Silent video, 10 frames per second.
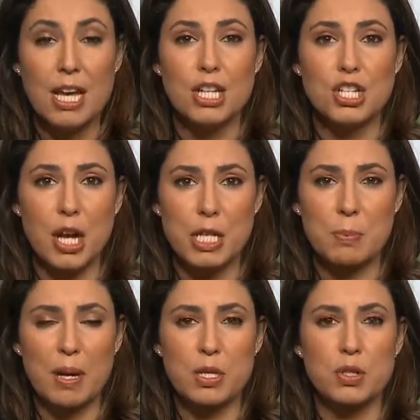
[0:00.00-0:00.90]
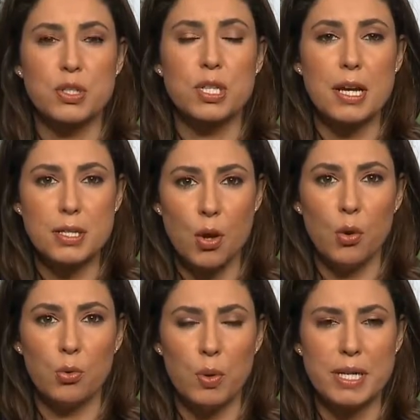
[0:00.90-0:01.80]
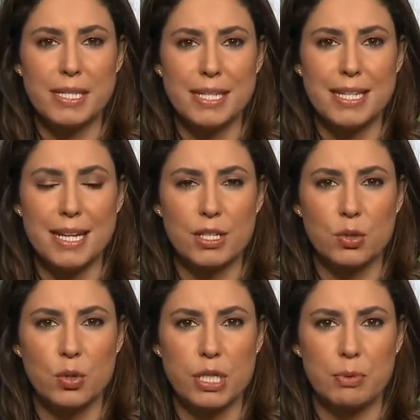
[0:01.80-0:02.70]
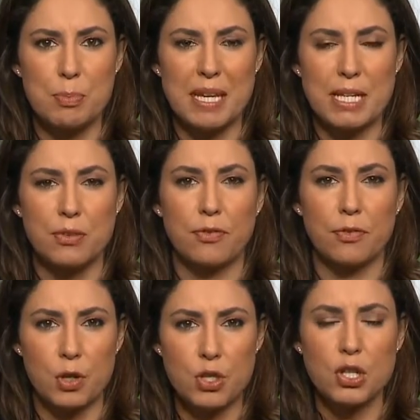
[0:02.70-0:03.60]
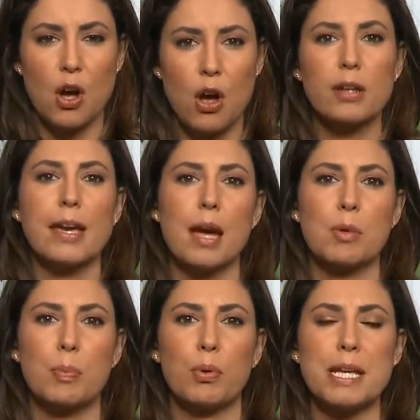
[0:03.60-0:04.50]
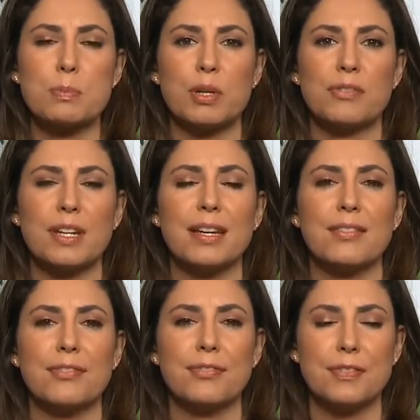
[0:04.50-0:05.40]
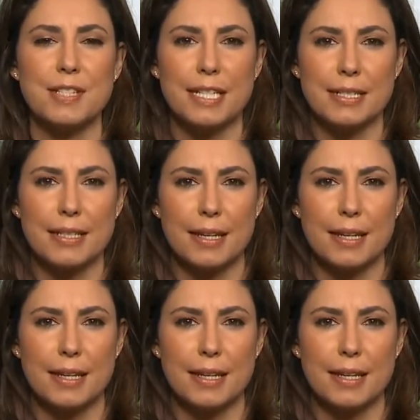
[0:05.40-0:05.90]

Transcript: Sean Spicer does hold one today, George. It will be his first on camera press briefing in 15